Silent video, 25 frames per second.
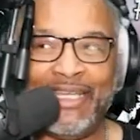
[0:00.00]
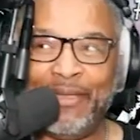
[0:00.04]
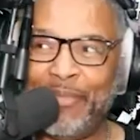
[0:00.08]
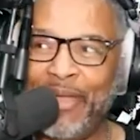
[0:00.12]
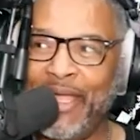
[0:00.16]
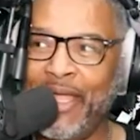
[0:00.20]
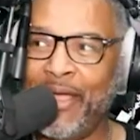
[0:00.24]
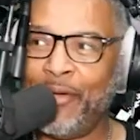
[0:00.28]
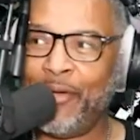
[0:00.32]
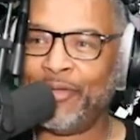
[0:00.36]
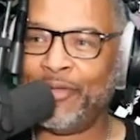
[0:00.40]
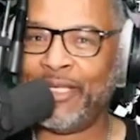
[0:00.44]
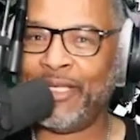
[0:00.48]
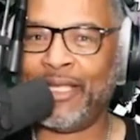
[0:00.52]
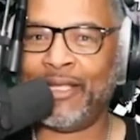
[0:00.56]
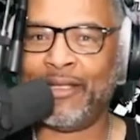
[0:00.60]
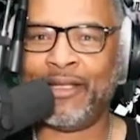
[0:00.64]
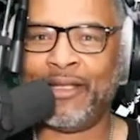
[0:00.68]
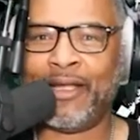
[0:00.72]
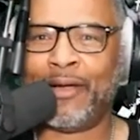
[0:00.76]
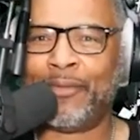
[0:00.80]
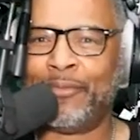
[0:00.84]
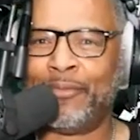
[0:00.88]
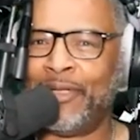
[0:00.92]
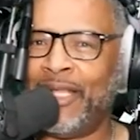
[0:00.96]
email.
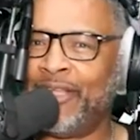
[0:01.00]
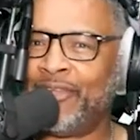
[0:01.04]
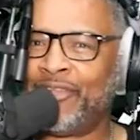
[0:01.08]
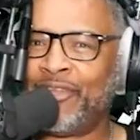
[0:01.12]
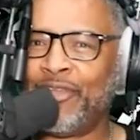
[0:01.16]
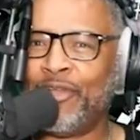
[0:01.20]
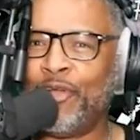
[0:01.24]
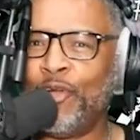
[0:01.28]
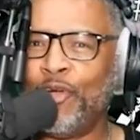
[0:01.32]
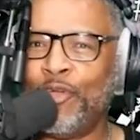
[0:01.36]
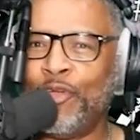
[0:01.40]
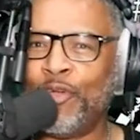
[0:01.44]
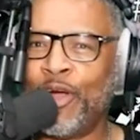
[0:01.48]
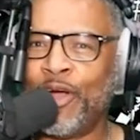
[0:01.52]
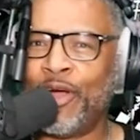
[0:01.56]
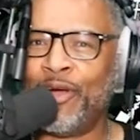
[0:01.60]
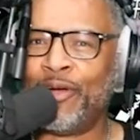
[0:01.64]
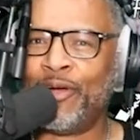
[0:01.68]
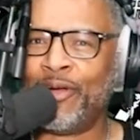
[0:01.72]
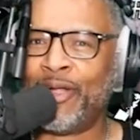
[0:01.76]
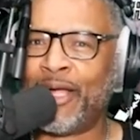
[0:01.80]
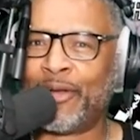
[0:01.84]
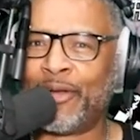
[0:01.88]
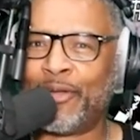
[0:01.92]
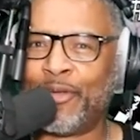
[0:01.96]
Yeah, that's a new
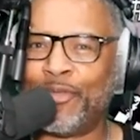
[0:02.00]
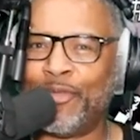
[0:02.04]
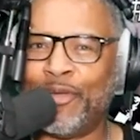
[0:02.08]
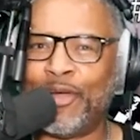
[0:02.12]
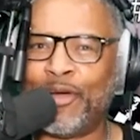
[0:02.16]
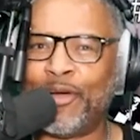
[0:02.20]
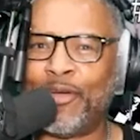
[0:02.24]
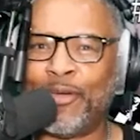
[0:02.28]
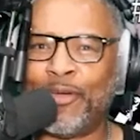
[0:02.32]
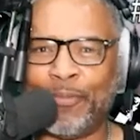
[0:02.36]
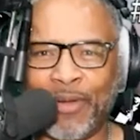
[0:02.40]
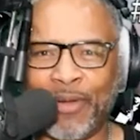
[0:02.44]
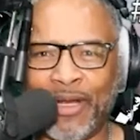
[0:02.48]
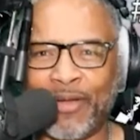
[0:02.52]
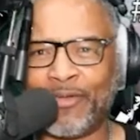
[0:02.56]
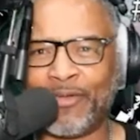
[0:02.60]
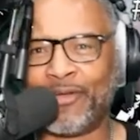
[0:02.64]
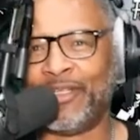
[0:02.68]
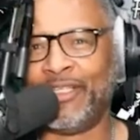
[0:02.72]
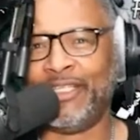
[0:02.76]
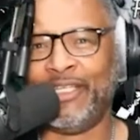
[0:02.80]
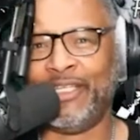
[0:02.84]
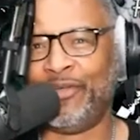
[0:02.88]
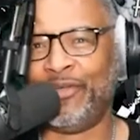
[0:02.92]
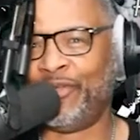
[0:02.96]
word. I don't know,
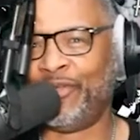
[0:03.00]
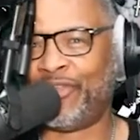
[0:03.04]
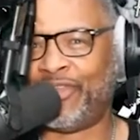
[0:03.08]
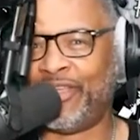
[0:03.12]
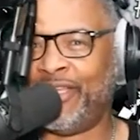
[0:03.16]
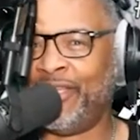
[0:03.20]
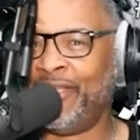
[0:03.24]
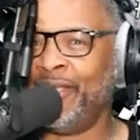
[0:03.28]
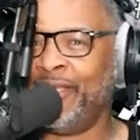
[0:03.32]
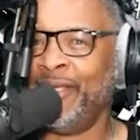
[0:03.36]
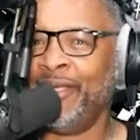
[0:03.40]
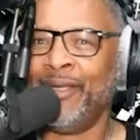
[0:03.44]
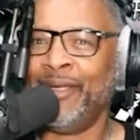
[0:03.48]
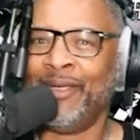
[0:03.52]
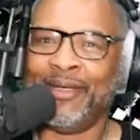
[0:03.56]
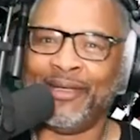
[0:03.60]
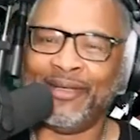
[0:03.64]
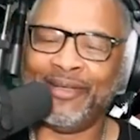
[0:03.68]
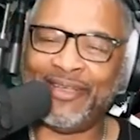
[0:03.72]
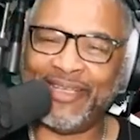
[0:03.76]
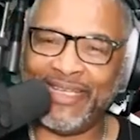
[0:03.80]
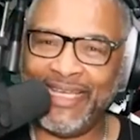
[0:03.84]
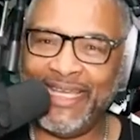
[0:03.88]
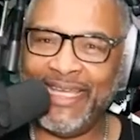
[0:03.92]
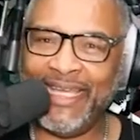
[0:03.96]
but I'm going to use it.
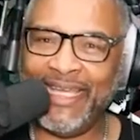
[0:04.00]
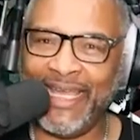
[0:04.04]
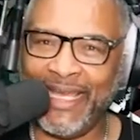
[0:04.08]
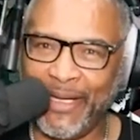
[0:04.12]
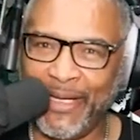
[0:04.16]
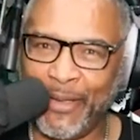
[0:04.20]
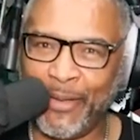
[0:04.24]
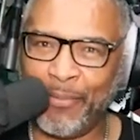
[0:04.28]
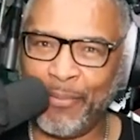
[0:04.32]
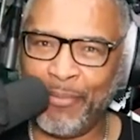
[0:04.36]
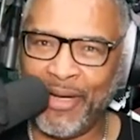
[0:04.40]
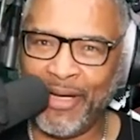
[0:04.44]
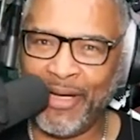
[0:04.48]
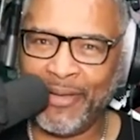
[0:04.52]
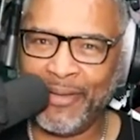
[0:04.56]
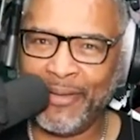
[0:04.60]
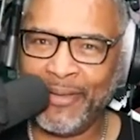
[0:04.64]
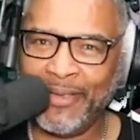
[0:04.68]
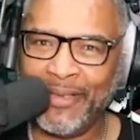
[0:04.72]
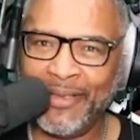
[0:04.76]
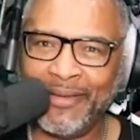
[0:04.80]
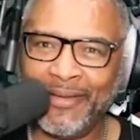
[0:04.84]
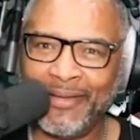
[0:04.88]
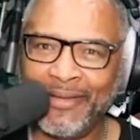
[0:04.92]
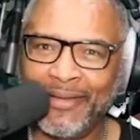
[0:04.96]

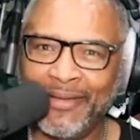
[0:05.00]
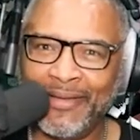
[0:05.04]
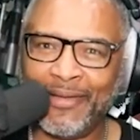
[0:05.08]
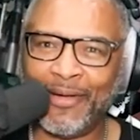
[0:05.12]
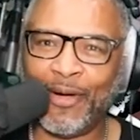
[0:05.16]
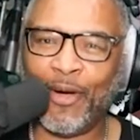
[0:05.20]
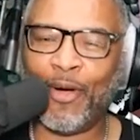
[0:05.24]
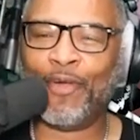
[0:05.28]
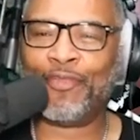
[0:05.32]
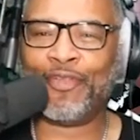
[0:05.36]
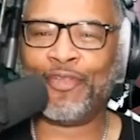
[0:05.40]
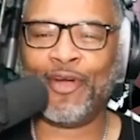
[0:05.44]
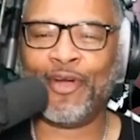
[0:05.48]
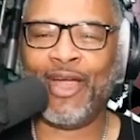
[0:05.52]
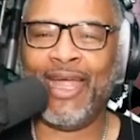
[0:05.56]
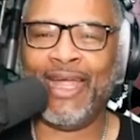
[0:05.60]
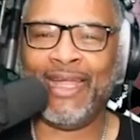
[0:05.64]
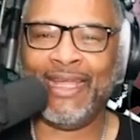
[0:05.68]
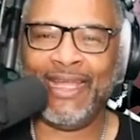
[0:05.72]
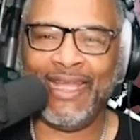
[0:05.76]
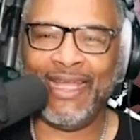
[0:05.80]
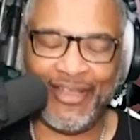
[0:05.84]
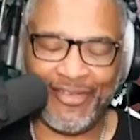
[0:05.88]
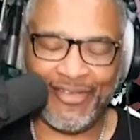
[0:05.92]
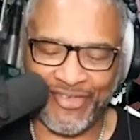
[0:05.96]
DM
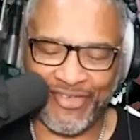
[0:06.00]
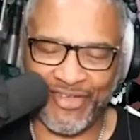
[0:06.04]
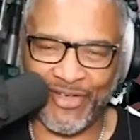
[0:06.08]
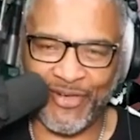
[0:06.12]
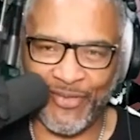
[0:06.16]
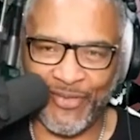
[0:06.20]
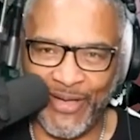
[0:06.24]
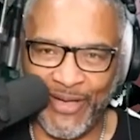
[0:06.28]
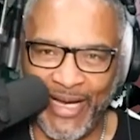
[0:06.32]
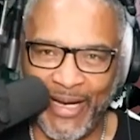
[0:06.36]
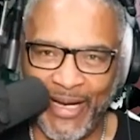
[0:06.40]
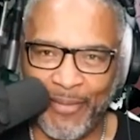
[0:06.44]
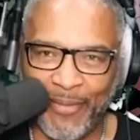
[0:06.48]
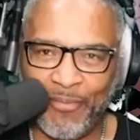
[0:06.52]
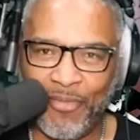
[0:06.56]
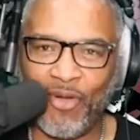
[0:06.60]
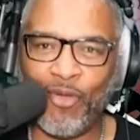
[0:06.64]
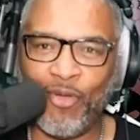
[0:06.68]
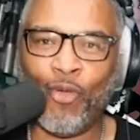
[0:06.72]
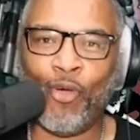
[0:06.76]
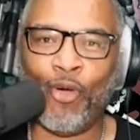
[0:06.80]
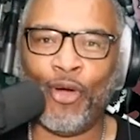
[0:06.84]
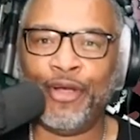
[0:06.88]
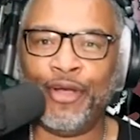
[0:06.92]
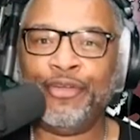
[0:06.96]
over at
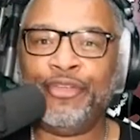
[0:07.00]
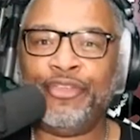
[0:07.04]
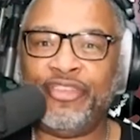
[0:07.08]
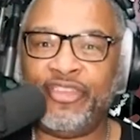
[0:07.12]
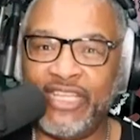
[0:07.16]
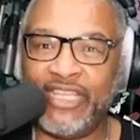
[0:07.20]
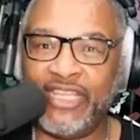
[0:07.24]
Instagram or